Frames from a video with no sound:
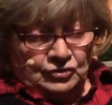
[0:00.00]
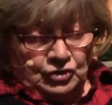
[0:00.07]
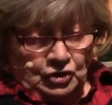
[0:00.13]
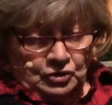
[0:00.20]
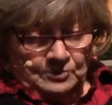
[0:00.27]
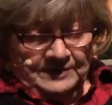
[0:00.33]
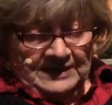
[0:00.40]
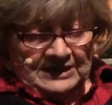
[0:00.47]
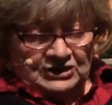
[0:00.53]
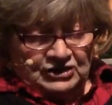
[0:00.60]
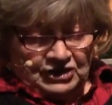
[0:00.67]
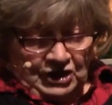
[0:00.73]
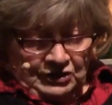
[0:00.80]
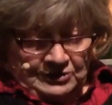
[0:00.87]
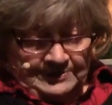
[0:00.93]
Toomey,
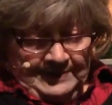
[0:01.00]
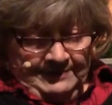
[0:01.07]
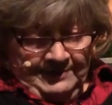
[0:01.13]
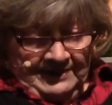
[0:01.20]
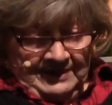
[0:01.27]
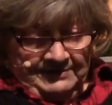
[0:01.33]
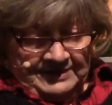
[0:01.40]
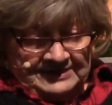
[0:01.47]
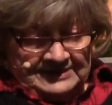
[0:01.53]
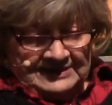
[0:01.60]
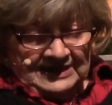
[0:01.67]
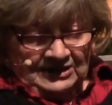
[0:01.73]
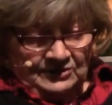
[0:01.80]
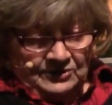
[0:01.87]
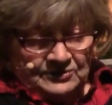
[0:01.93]
excuse me, but I must
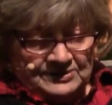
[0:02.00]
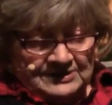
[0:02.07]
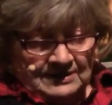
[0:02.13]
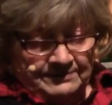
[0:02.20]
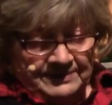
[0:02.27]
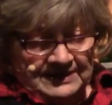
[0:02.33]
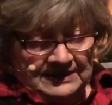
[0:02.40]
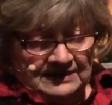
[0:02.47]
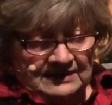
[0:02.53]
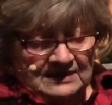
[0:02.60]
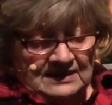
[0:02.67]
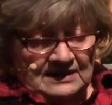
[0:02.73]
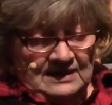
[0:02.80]
tell you something.